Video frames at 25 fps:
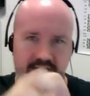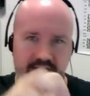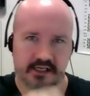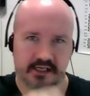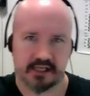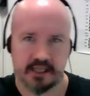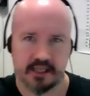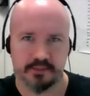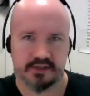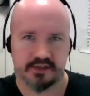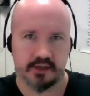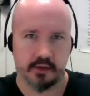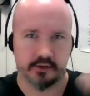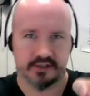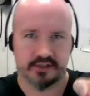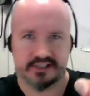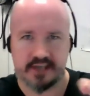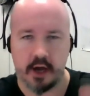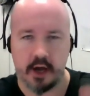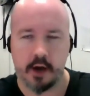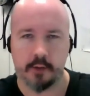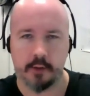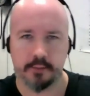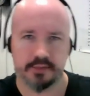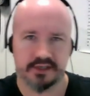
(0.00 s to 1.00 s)
clipped on
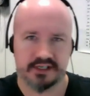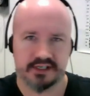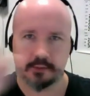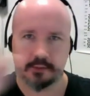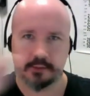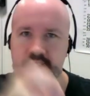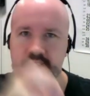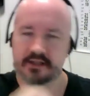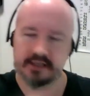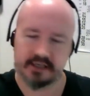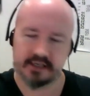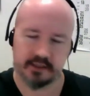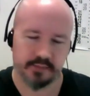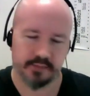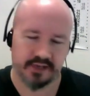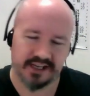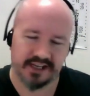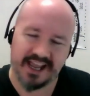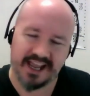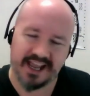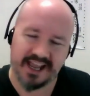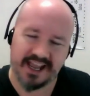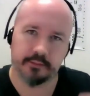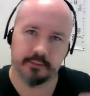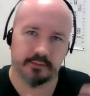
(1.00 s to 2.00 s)
top to it, that it
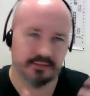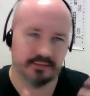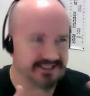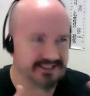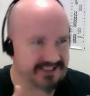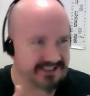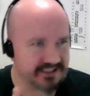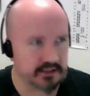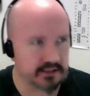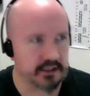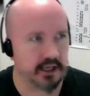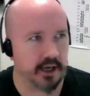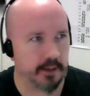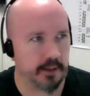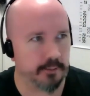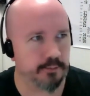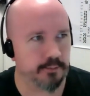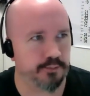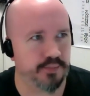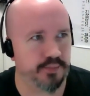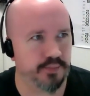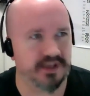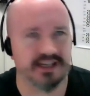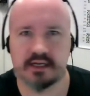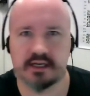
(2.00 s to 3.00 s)
became a
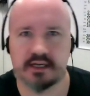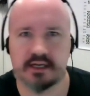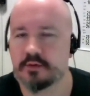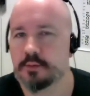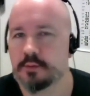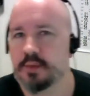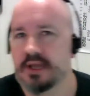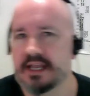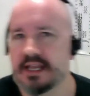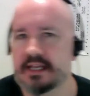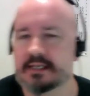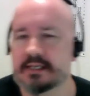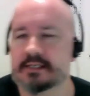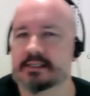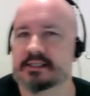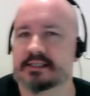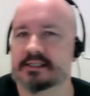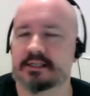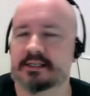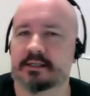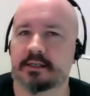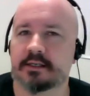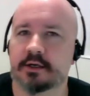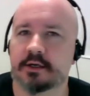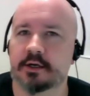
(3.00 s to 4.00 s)
bit of a pain
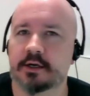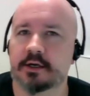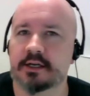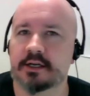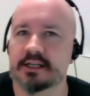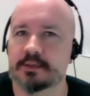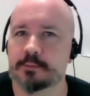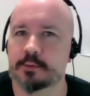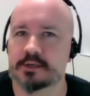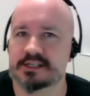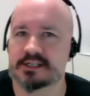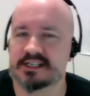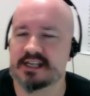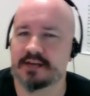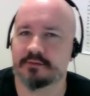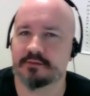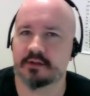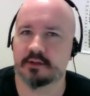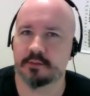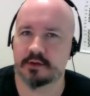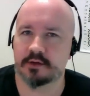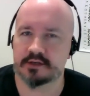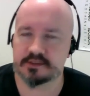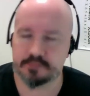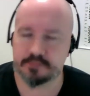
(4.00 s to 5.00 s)
to learn. It was never
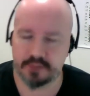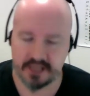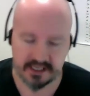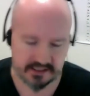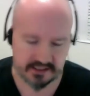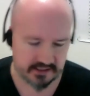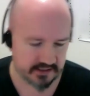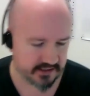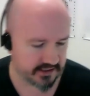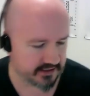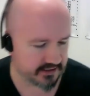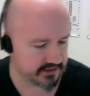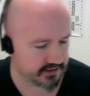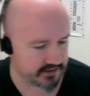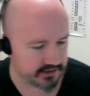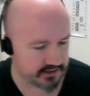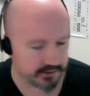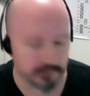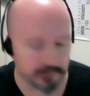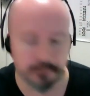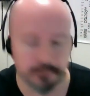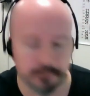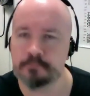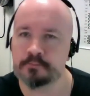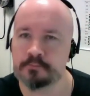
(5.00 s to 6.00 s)
the most pleasant thing to
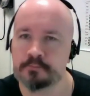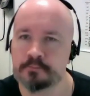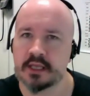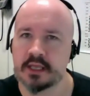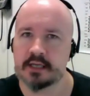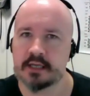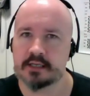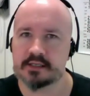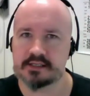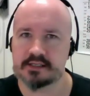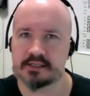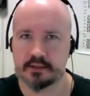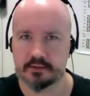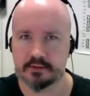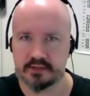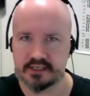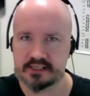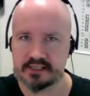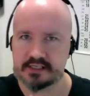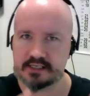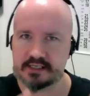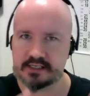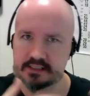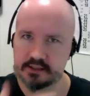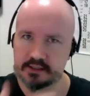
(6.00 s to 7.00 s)
do. So
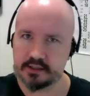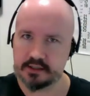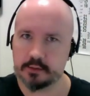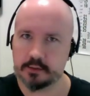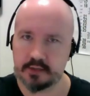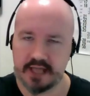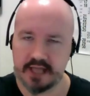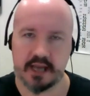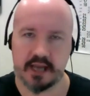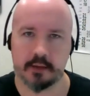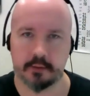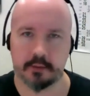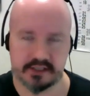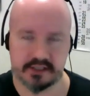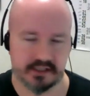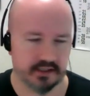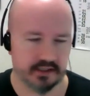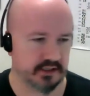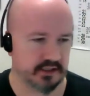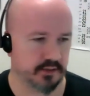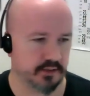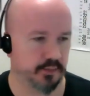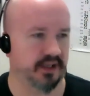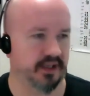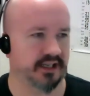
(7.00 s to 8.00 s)
this is a new language
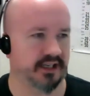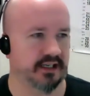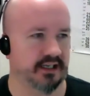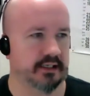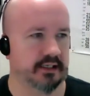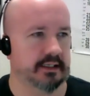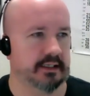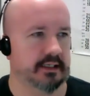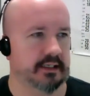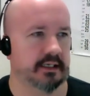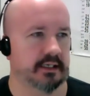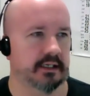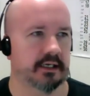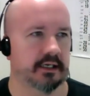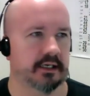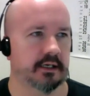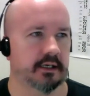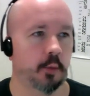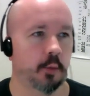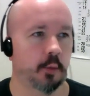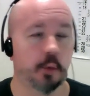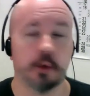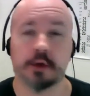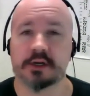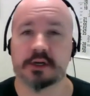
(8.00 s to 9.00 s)
that's been
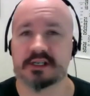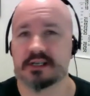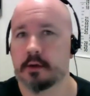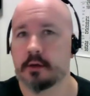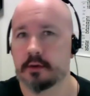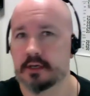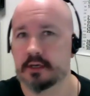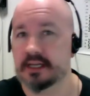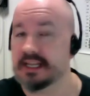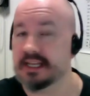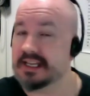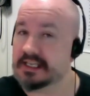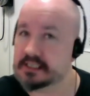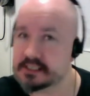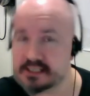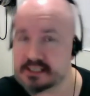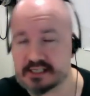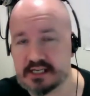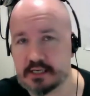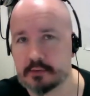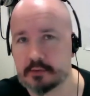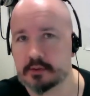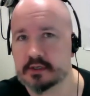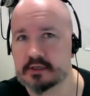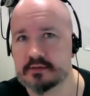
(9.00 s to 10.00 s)
worked on in
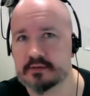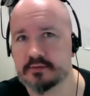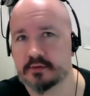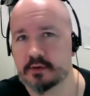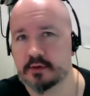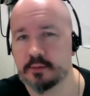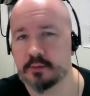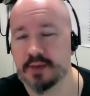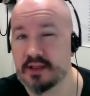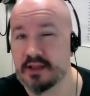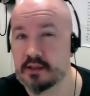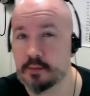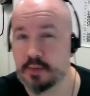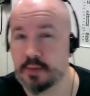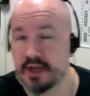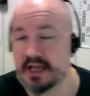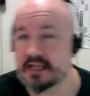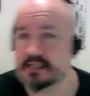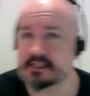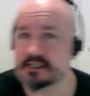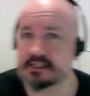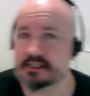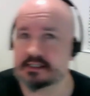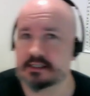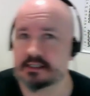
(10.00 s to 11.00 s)
secret for about the
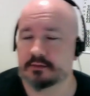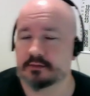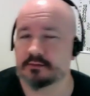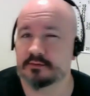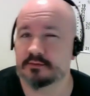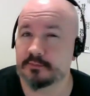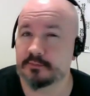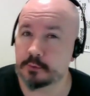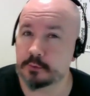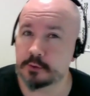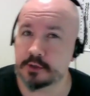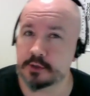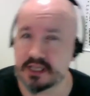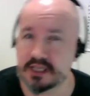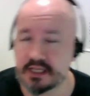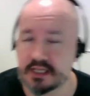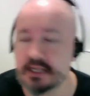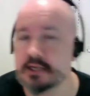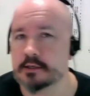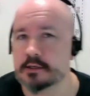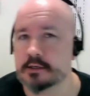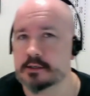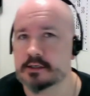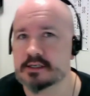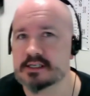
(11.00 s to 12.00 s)
past 4
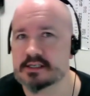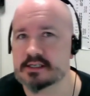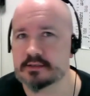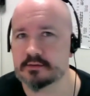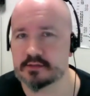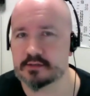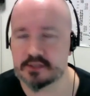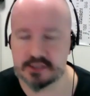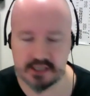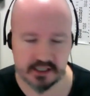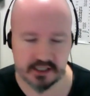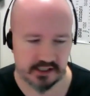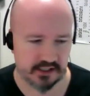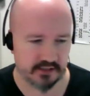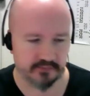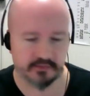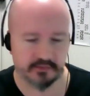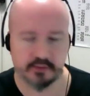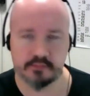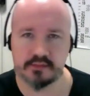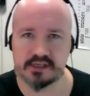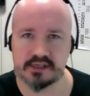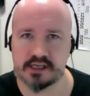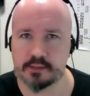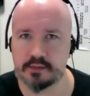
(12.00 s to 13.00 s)
years, judging
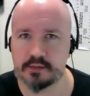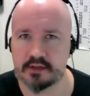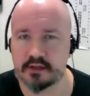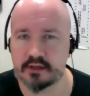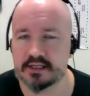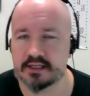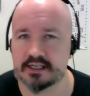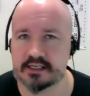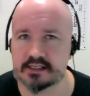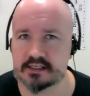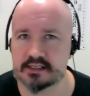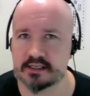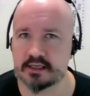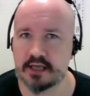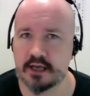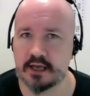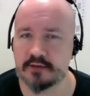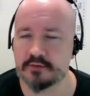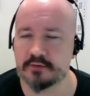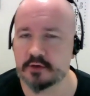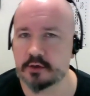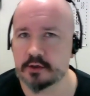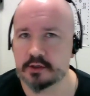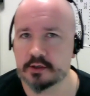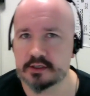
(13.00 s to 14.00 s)
from some of the things that
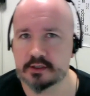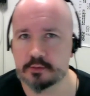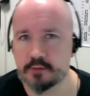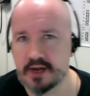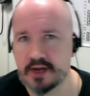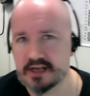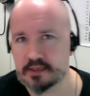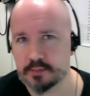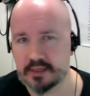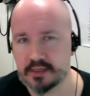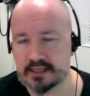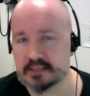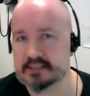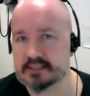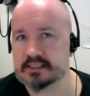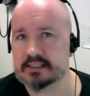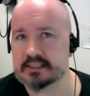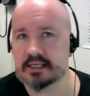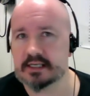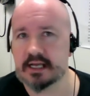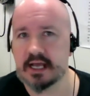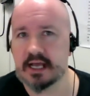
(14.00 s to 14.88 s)
I've heard and read about it,